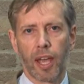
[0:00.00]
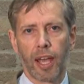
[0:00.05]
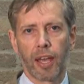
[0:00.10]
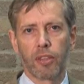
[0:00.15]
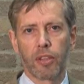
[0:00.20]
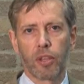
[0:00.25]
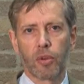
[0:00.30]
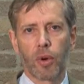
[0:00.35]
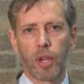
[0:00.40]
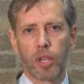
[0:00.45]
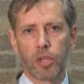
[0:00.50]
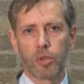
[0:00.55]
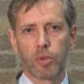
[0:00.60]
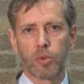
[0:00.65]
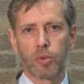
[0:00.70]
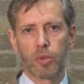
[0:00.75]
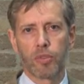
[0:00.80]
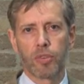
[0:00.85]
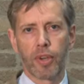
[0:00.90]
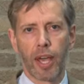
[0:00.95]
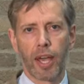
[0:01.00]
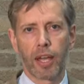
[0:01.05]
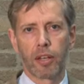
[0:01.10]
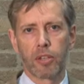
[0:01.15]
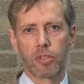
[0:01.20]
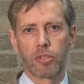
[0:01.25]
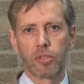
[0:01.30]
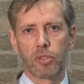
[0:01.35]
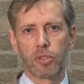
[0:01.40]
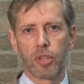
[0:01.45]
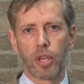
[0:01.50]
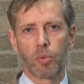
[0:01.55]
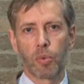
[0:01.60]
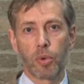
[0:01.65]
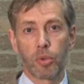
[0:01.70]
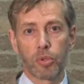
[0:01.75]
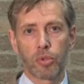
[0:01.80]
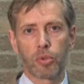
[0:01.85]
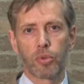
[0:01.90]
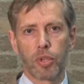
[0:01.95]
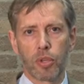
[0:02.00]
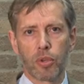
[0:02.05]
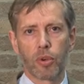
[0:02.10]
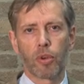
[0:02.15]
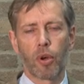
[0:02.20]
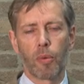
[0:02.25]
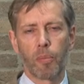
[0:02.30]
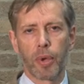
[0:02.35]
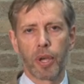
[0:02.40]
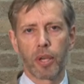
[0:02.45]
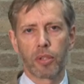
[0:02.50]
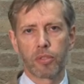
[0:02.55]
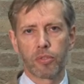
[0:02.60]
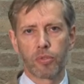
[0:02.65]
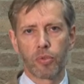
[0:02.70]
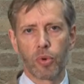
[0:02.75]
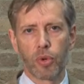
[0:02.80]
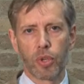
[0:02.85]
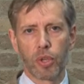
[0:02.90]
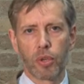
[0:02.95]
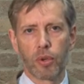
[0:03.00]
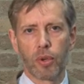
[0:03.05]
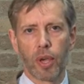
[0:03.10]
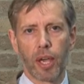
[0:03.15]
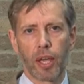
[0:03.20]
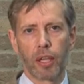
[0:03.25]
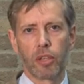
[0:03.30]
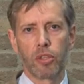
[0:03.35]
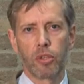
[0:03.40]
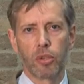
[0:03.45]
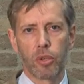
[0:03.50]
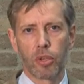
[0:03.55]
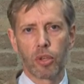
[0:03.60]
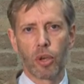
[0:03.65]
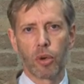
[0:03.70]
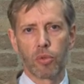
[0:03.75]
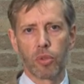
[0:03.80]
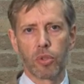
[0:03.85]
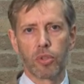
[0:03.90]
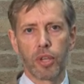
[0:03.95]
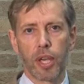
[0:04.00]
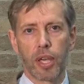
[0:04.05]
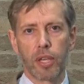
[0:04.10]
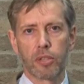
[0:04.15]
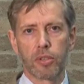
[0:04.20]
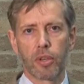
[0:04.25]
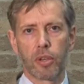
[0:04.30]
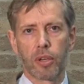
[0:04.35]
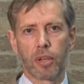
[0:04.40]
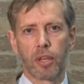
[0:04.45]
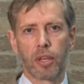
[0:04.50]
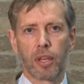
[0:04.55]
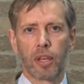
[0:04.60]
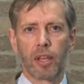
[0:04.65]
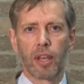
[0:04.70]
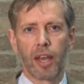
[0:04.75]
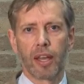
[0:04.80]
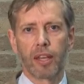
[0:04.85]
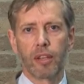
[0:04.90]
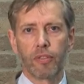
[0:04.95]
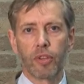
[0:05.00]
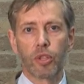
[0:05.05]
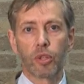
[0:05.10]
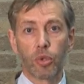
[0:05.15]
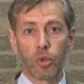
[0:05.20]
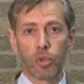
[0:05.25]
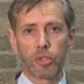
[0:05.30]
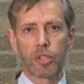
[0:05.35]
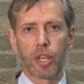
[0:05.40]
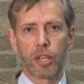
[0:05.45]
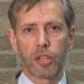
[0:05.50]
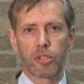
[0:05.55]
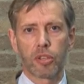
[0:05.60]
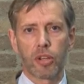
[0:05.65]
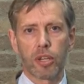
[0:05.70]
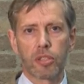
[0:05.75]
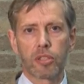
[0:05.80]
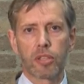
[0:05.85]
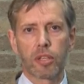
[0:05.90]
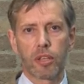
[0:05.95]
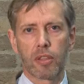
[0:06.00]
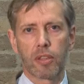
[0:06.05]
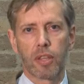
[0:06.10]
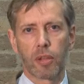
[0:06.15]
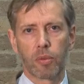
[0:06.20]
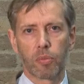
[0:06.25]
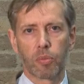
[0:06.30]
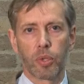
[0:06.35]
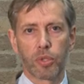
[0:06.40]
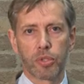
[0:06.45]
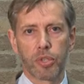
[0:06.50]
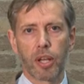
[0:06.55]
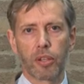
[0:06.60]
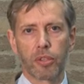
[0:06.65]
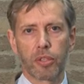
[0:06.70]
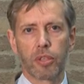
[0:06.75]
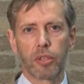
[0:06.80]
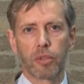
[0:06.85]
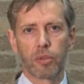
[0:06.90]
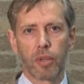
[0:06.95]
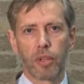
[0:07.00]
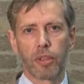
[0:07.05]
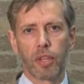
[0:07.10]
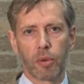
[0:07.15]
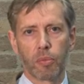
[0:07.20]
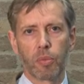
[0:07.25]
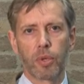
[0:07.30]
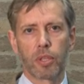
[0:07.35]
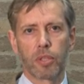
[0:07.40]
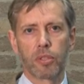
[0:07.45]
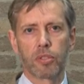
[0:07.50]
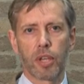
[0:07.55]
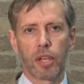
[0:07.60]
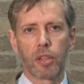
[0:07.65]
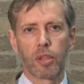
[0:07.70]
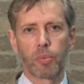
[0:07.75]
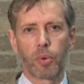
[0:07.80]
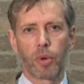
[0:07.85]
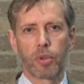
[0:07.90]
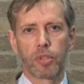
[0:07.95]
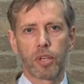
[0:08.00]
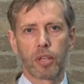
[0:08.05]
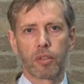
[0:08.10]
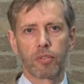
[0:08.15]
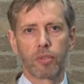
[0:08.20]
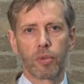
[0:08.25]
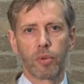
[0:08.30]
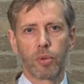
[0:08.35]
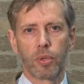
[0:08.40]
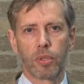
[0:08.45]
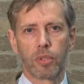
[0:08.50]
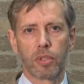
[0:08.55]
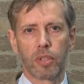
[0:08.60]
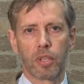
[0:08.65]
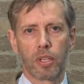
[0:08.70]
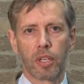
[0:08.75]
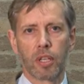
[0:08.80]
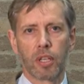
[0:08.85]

And the arrangement we've had is to say, we'll screen your compounds for you and you can own the data. And if it looks exciting, then we'll tell you and then we can take the project forward.